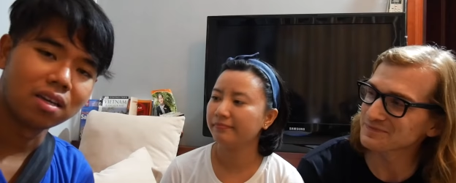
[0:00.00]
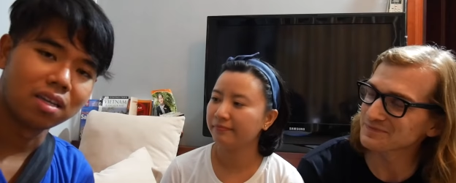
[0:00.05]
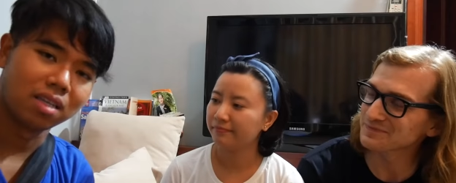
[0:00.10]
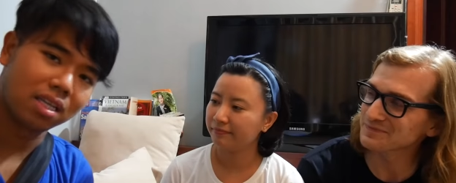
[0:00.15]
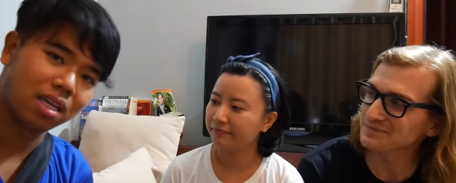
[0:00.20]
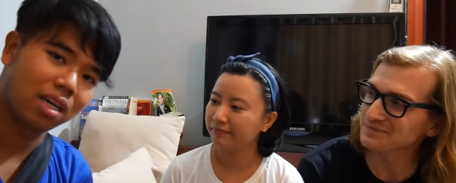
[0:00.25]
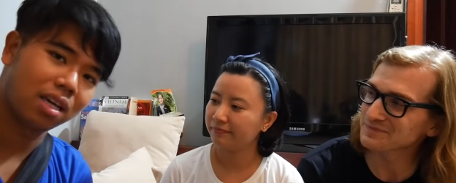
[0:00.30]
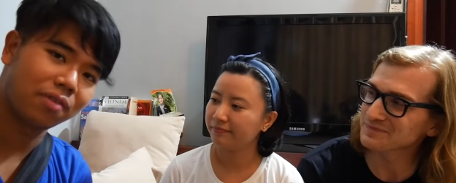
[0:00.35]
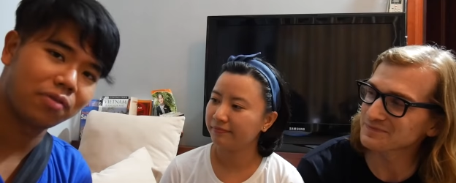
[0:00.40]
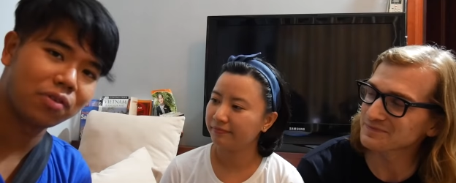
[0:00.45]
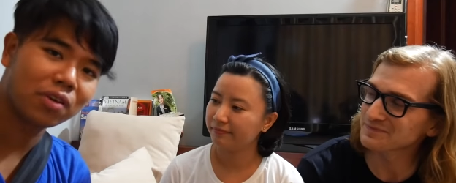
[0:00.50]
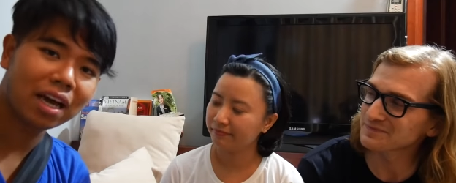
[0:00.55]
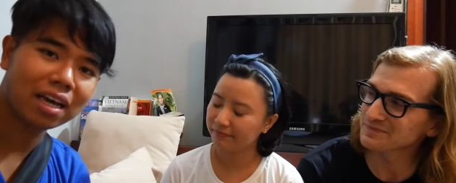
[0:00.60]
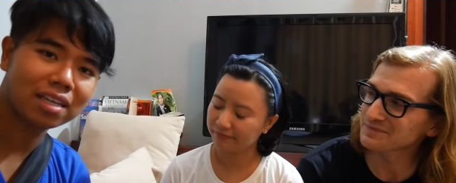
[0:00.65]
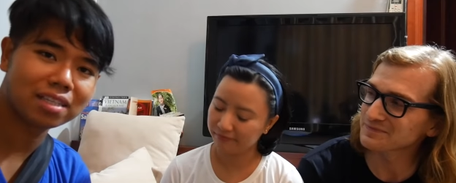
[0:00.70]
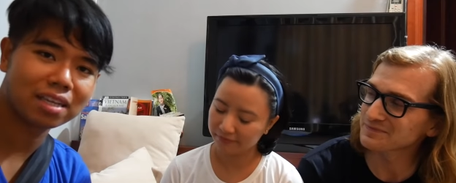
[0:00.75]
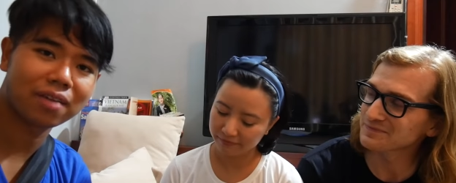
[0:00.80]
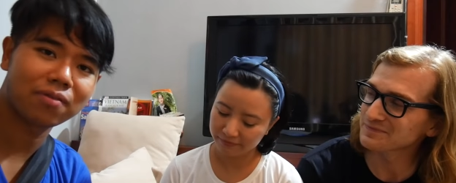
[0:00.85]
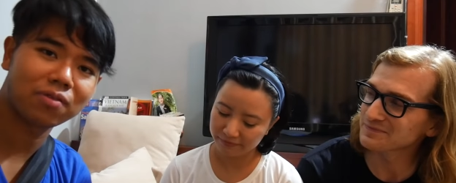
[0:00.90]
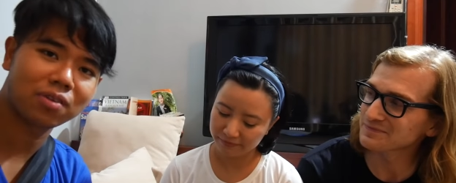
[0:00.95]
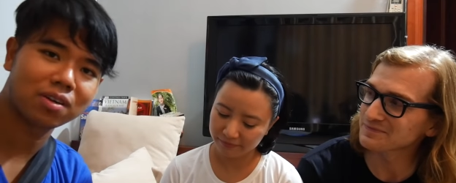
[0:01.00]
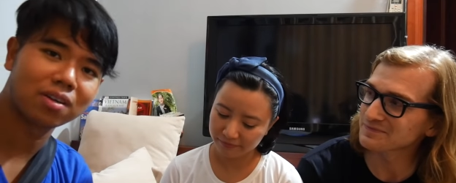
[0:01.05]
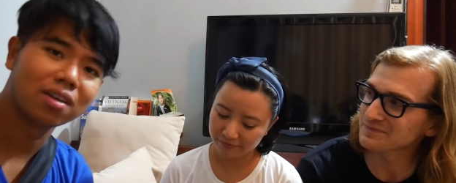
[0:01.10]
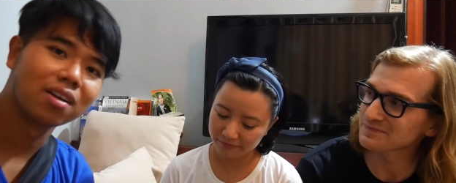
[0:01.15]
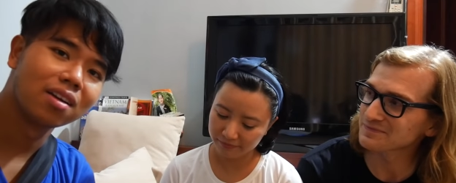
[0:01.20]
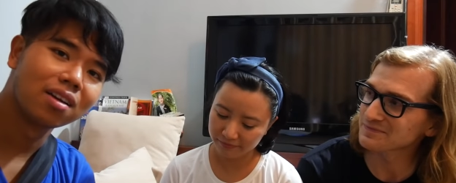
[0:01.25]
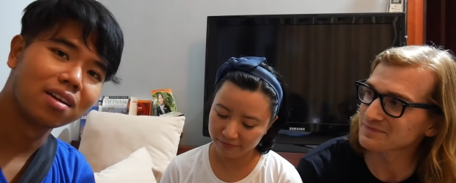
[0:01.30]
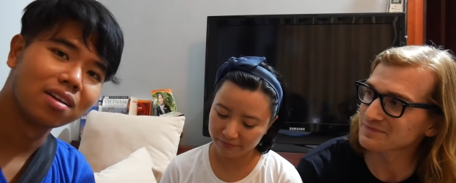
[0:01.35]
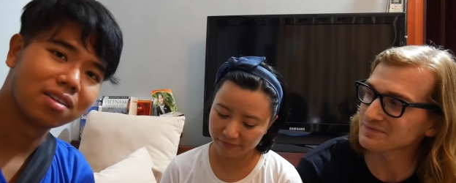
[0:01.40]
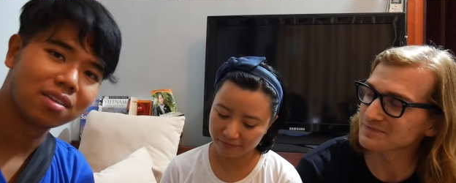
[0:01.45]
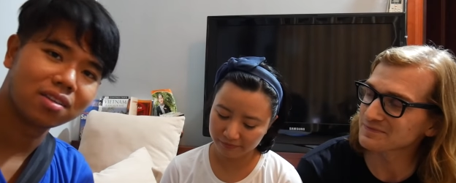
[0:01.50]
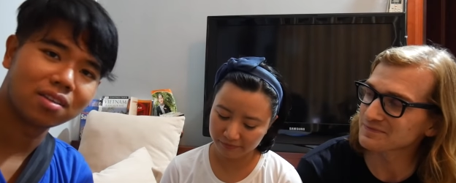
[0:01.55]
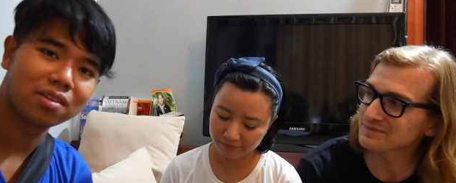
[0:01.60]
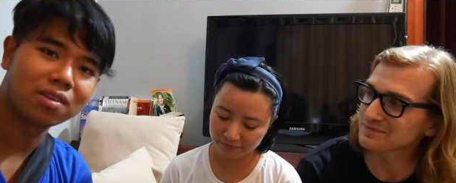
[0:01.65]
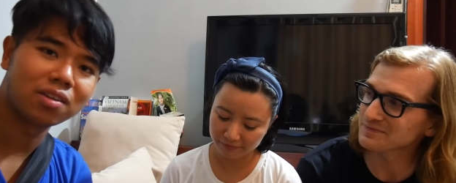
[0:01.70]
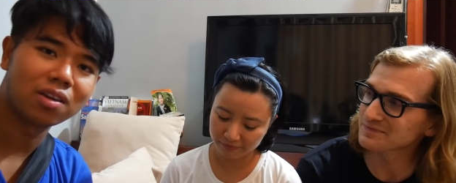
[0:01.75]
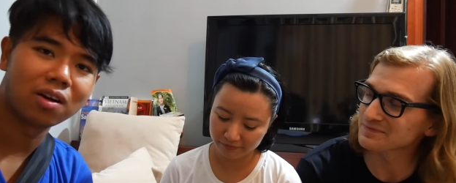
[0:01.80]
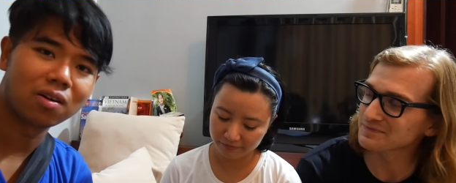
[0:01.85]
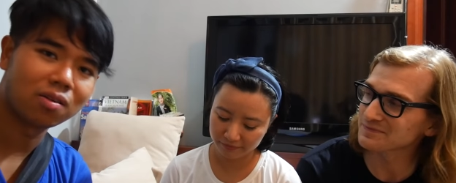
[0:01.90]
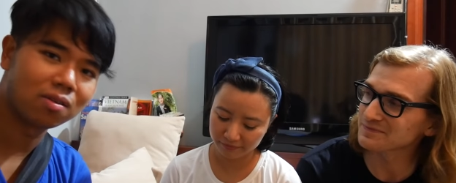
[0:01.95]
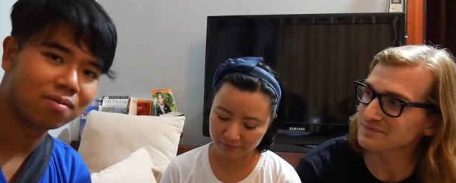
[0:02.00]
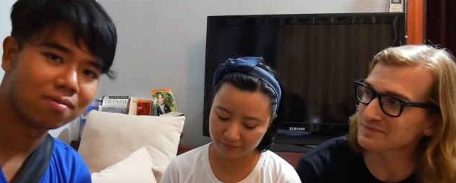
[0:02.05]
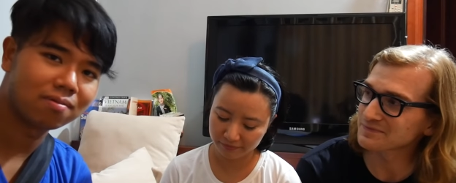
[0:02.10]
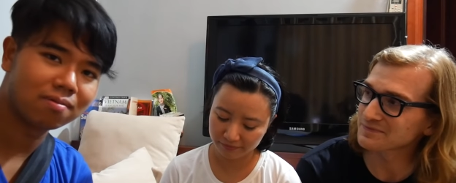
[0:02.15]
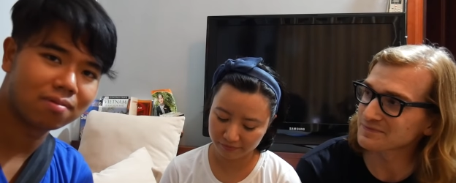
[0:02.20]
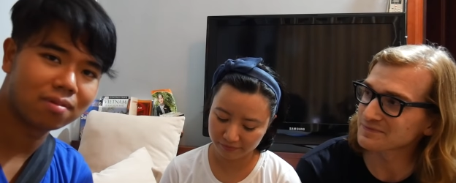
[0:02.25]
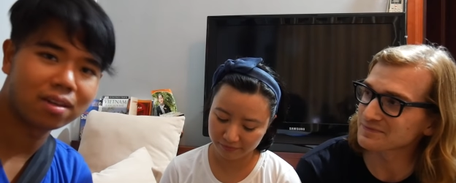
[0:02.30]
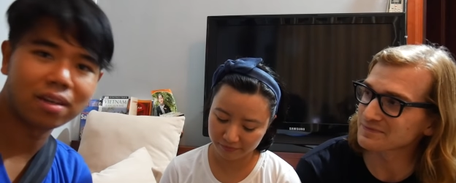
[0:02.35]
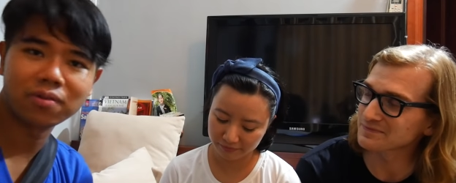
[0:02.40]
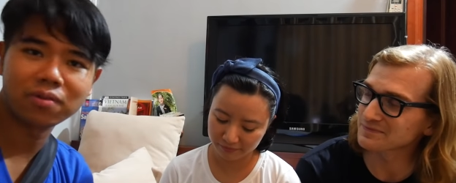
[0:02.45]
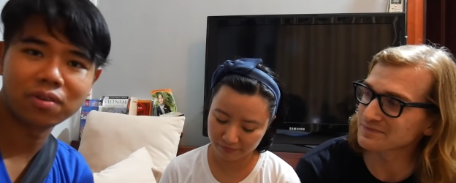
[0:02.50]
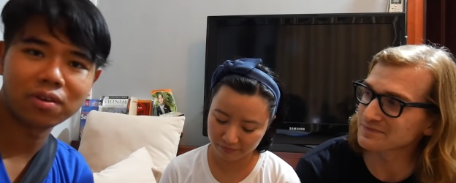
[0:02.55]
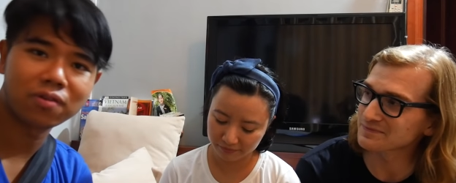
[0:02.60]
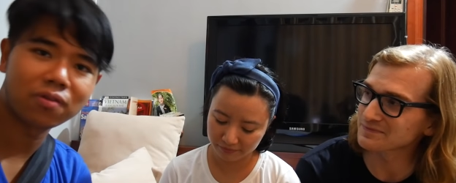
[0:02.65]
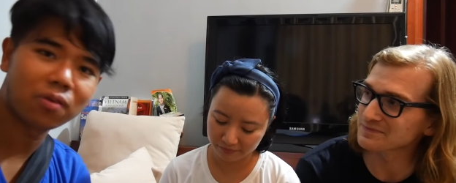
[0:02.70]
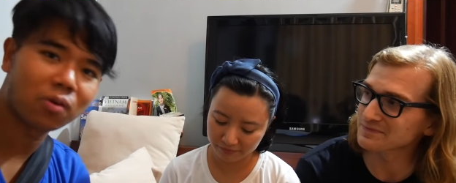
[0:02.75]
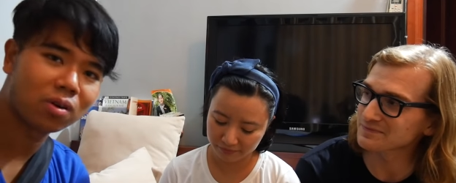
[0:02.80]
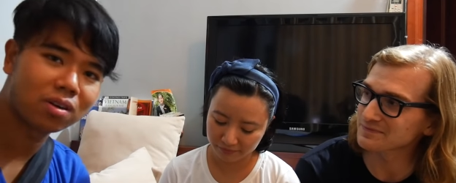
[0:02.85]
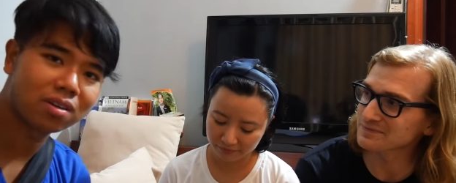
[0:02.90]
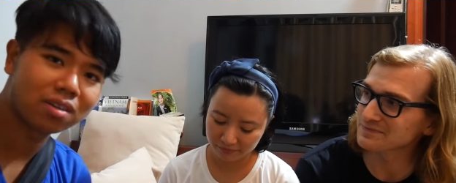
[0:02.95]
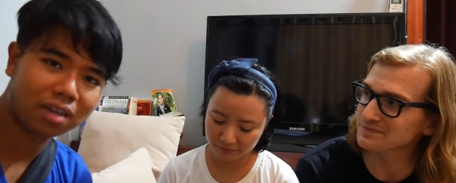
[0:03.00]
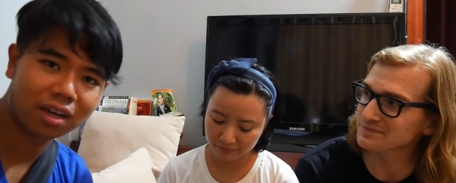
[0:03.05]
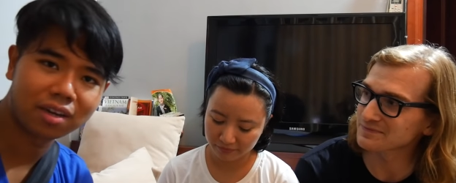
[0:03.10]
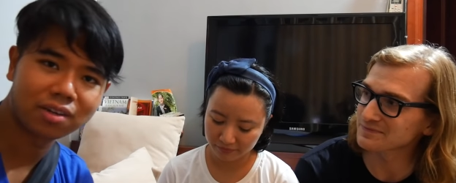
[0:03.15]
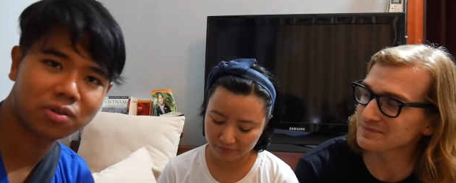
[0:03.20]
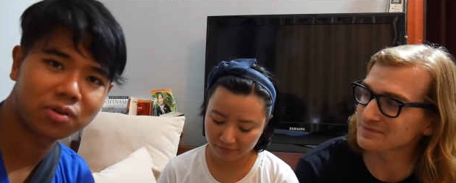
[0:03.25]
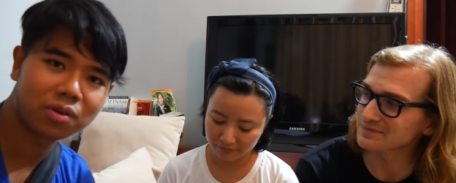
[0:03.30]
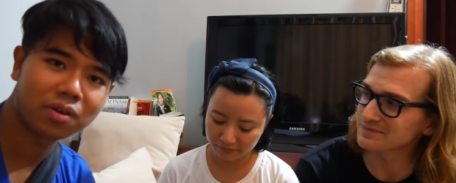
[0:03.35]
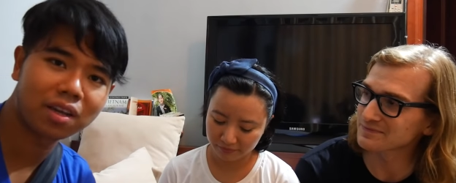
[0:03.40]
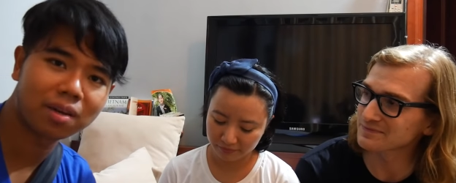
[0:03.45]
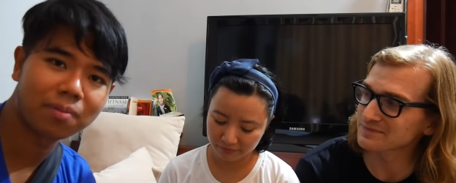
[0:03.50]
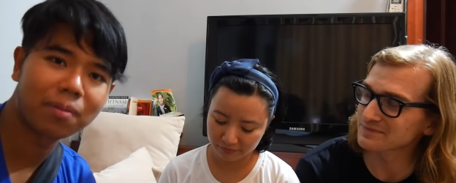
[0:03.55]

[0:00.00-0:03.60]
Speaker 1: Yeah, if you guys ever, you know, live in a foreign country and